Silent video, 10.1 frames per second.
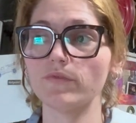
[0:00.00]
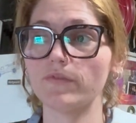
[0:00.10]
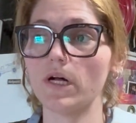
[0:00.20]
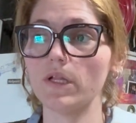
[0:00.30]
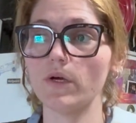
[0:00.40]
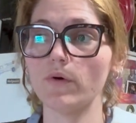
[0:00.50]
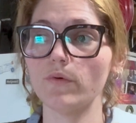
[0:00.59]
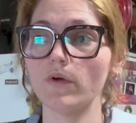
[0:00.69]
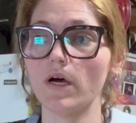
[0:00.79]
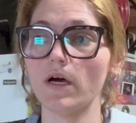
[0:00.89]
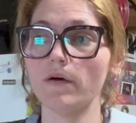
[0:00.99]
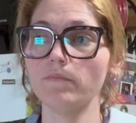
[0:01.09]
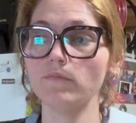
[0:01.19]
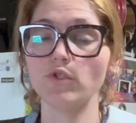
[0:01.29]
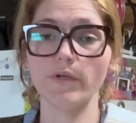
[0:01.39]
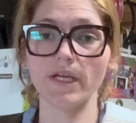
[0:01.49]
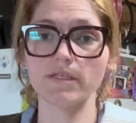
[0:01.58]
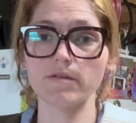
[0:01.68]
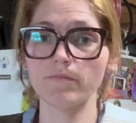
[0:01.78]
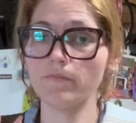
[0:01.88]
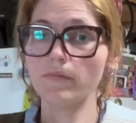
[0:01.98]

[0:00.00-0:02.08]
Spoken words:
follow Judaism.